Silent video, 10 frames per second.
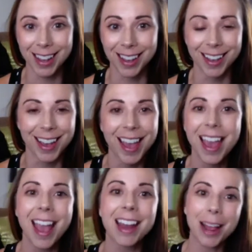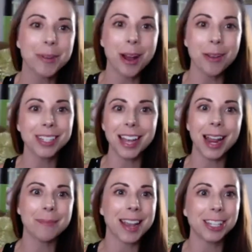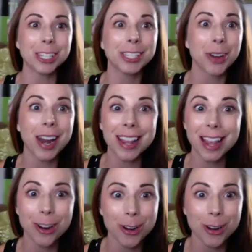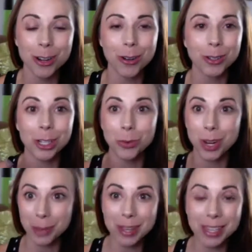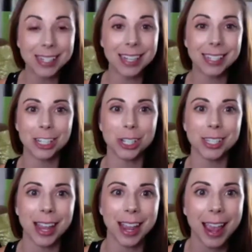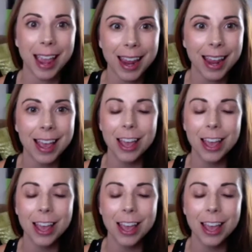And I would all the time, like, just try to get her, to join the business and just say, hey,